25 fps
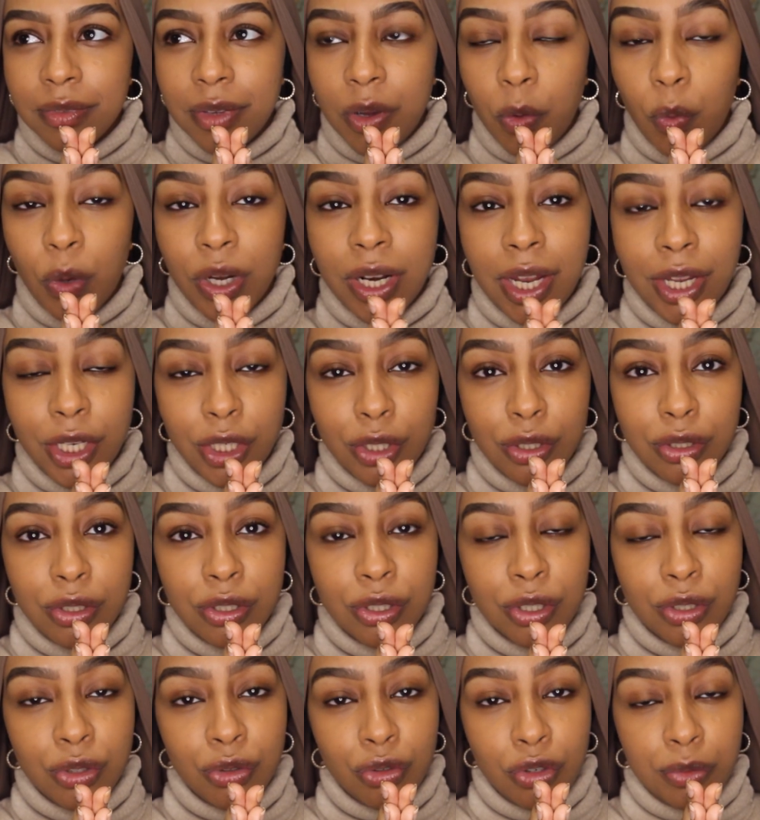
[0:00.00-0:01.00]
when I
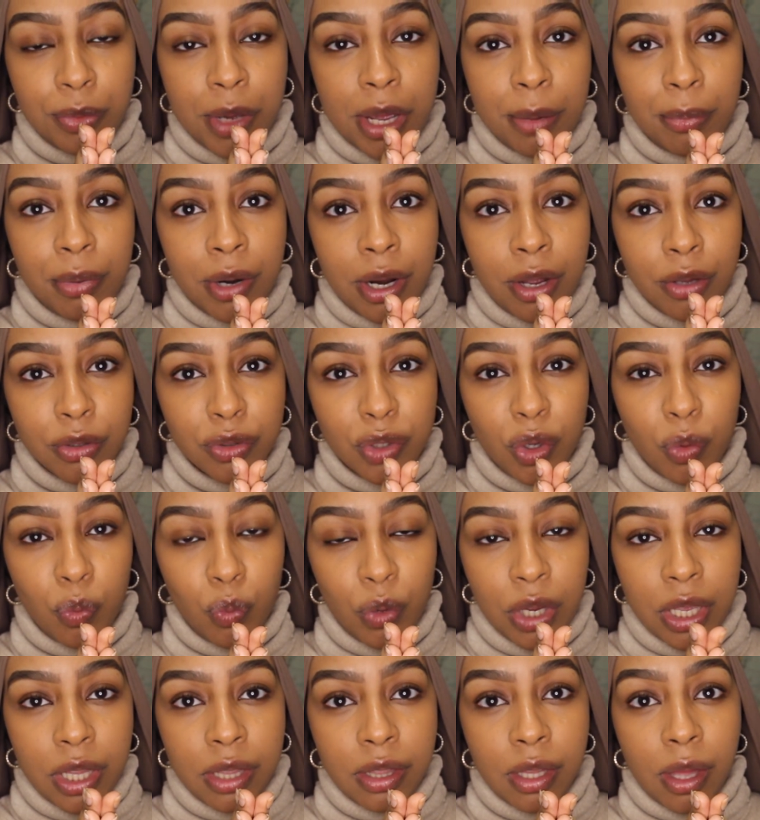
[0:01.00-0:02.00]
used to draw my brows on
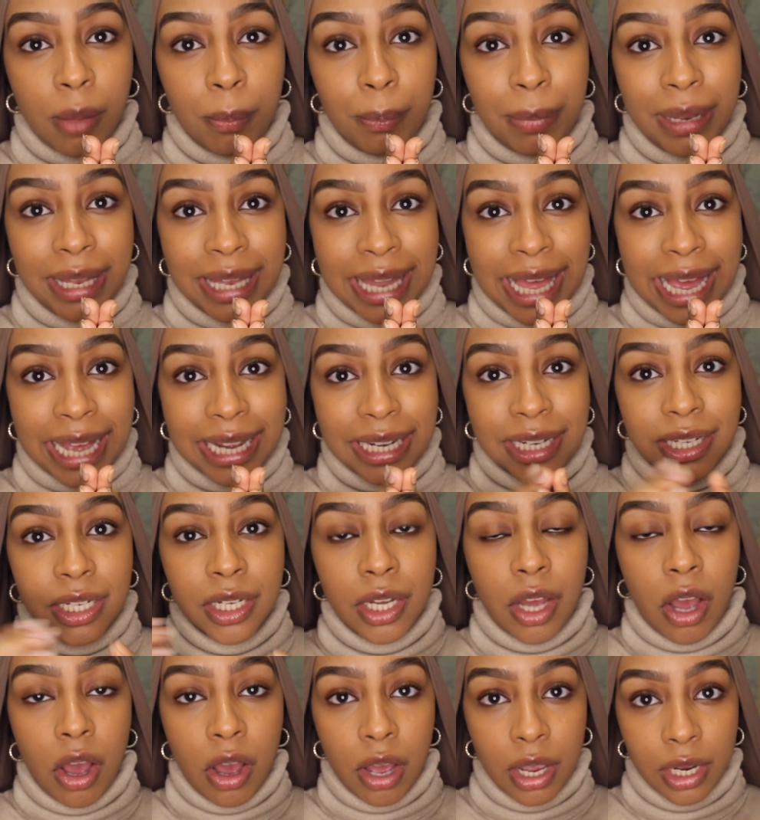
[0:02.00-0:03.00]
with black
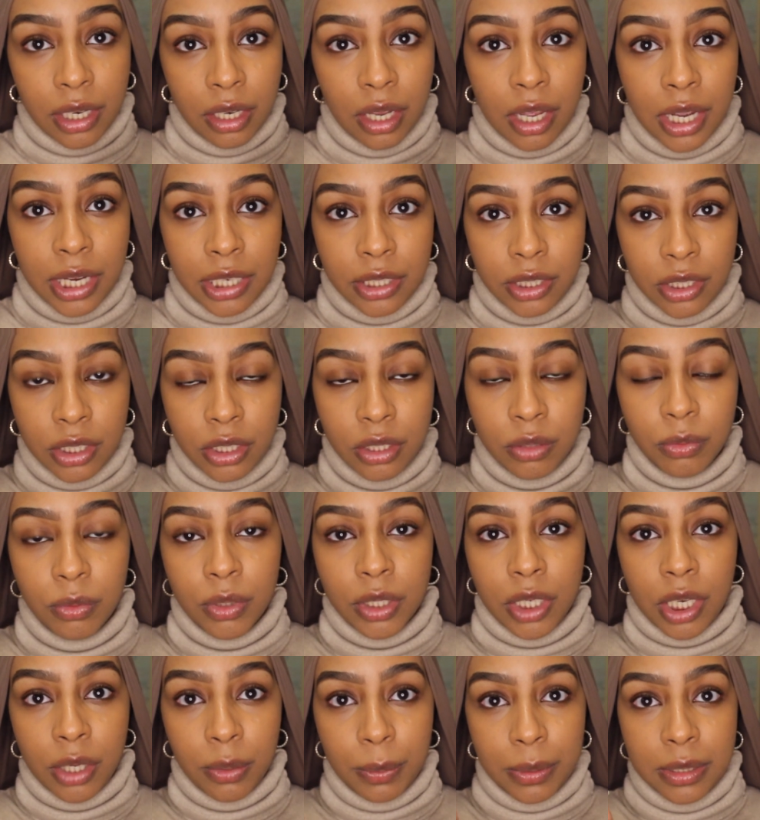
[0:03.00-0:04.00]
eyeliner
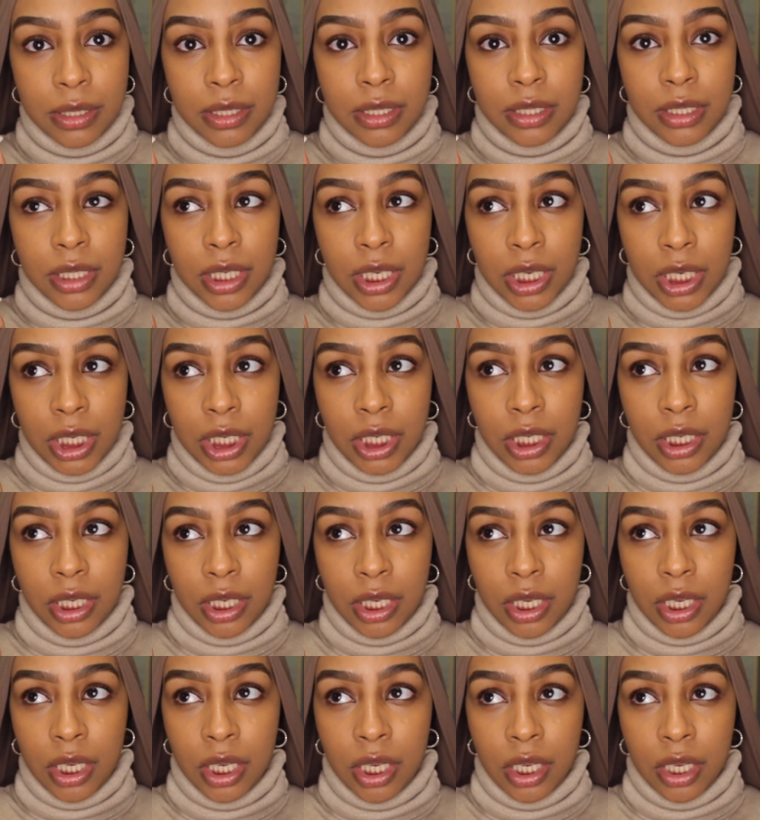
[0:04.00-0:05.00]
when I was in
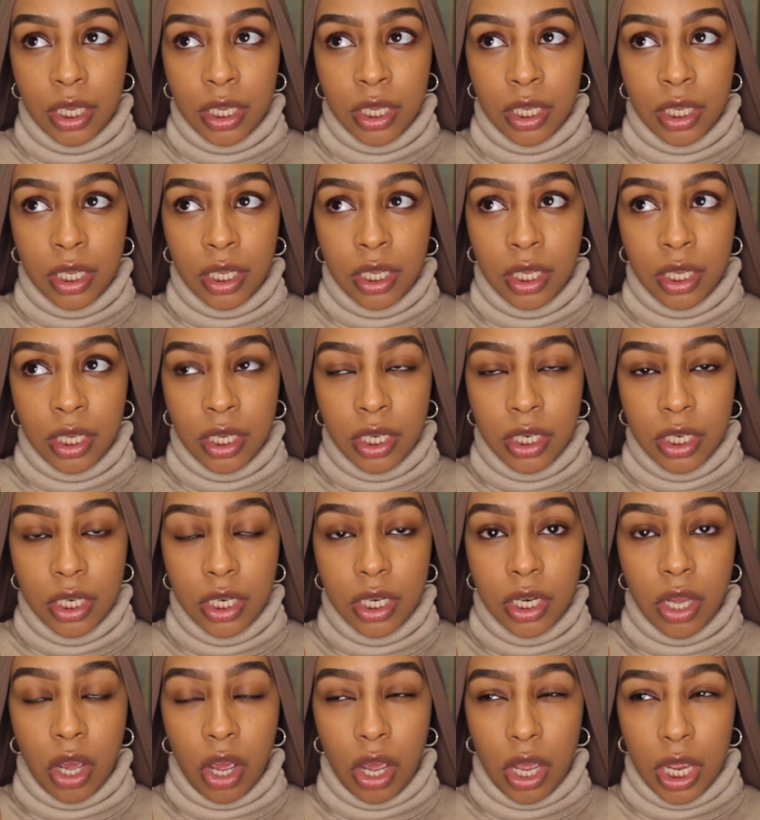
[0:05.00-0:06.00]
year
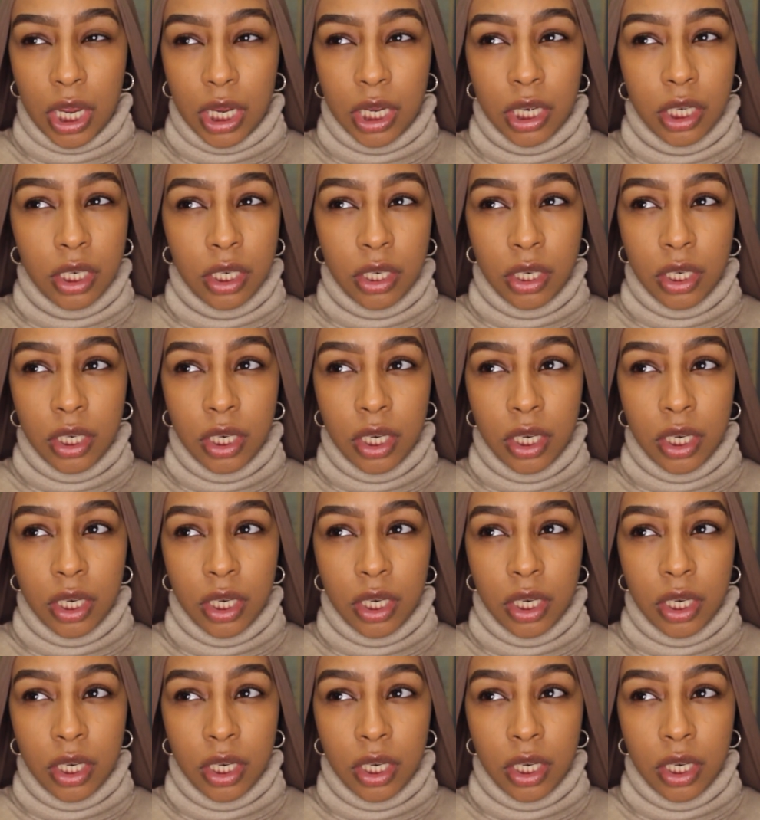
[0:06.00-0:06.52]
9.